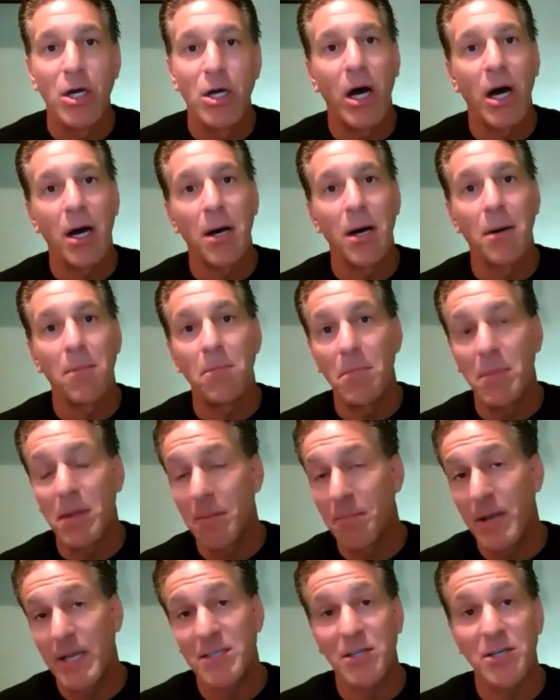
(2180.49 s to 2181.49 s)
Um,
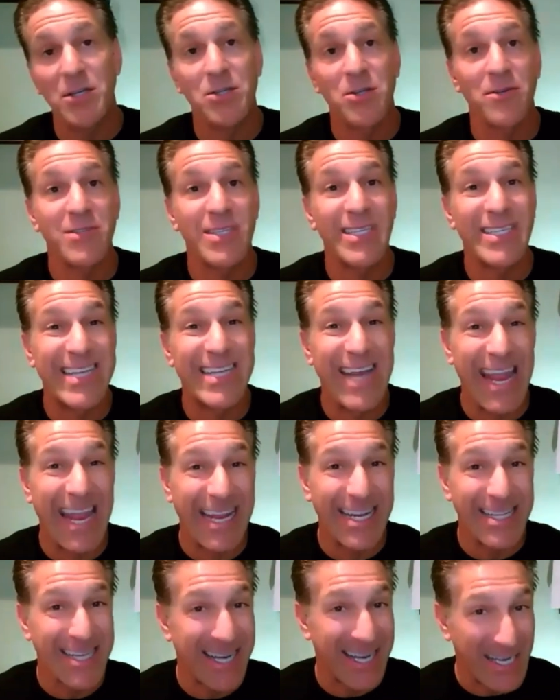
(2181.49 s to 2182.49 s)
it basically serves as an
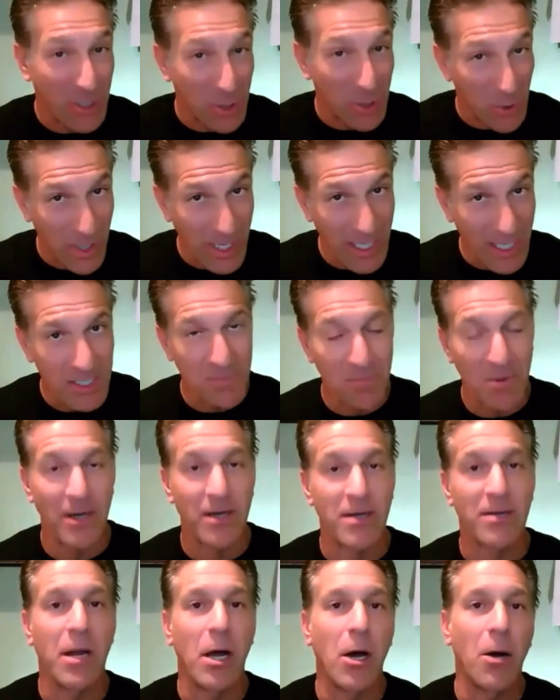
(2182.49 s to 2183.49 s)
anti
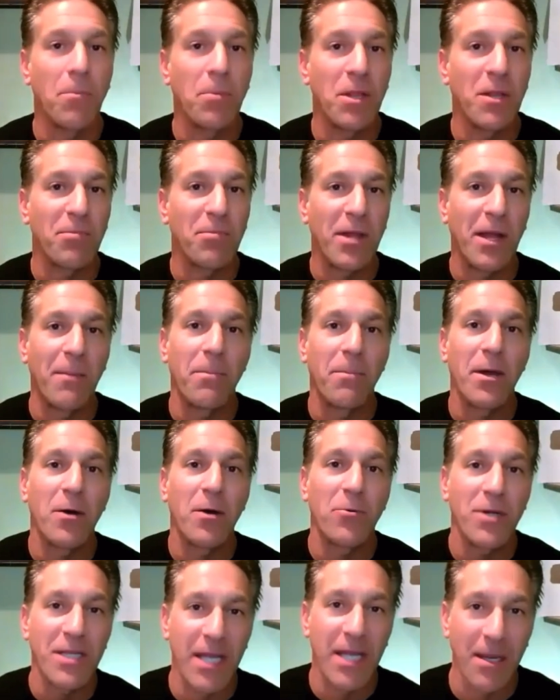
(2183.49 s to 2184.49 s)
transpirant, helping the plant better
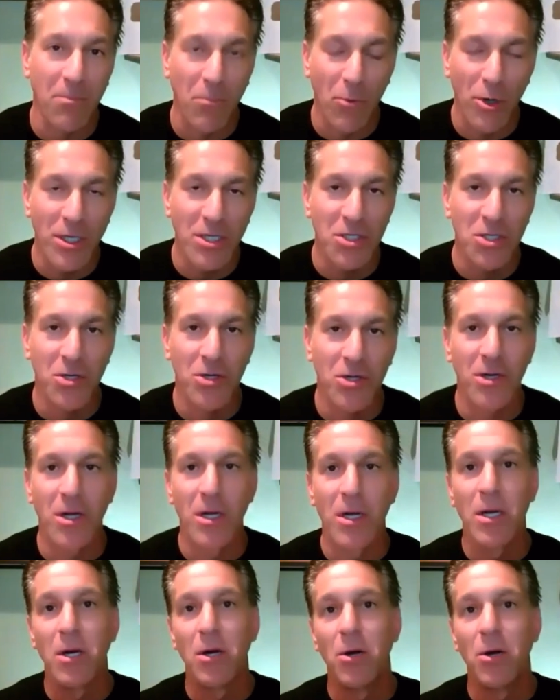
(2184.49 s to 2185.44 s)
retain moisture,